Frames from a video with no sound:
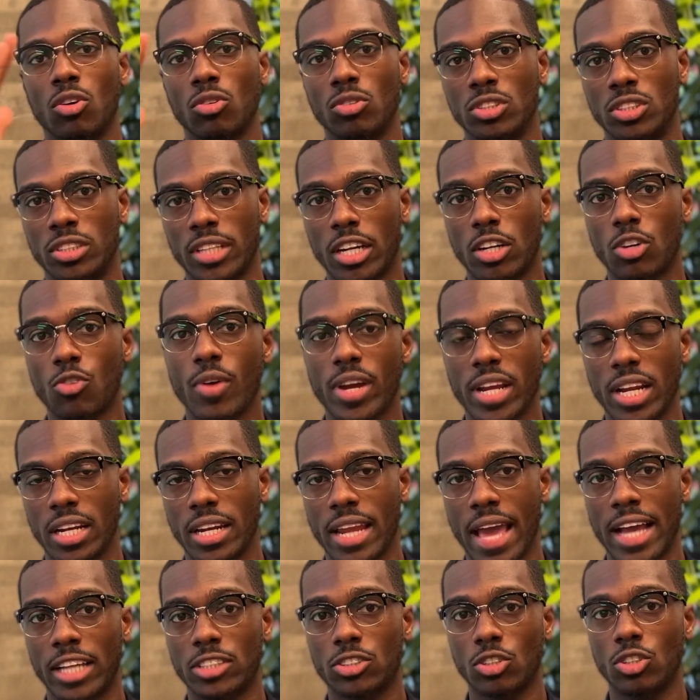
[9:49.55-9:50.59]
generating
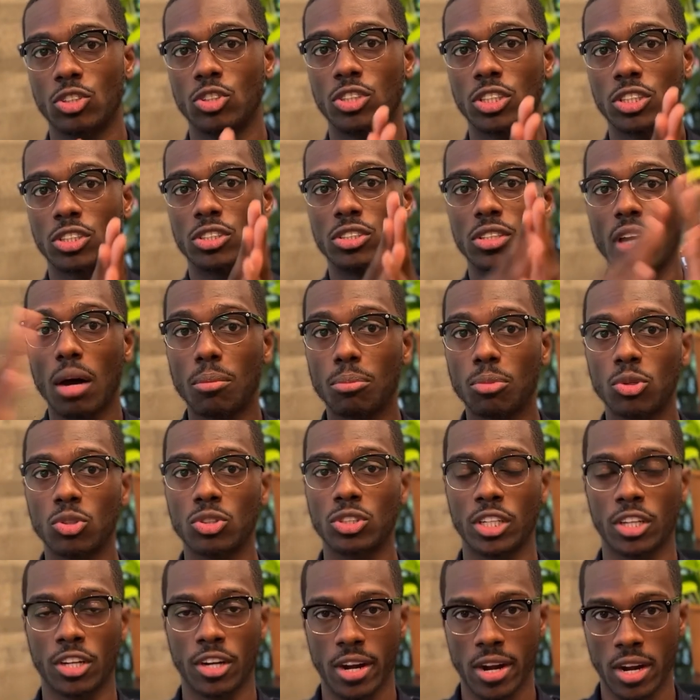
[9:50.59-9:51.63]
that. So you just doubled
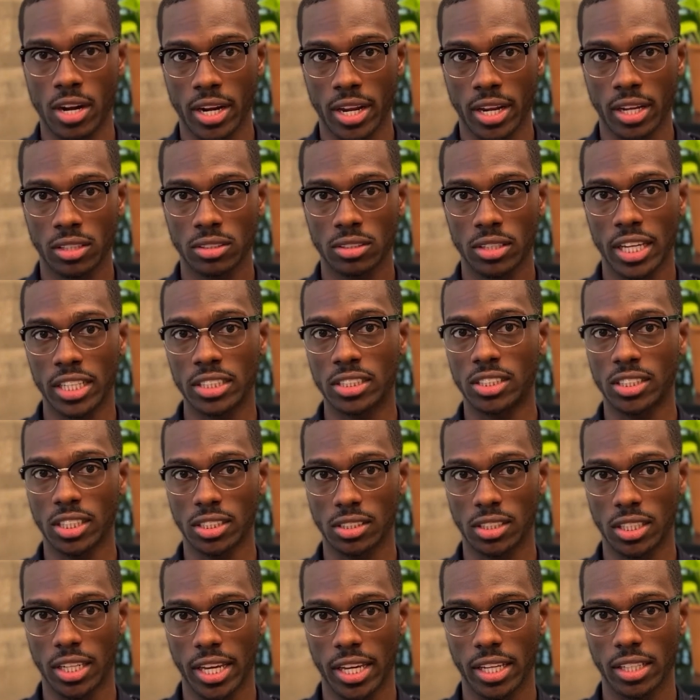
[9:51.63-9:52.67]
your earning in
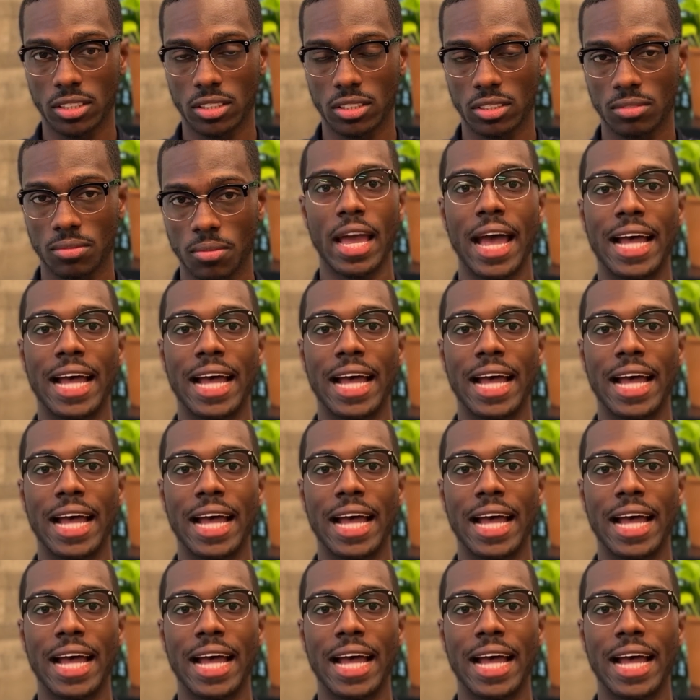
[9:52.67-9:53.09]
60 days.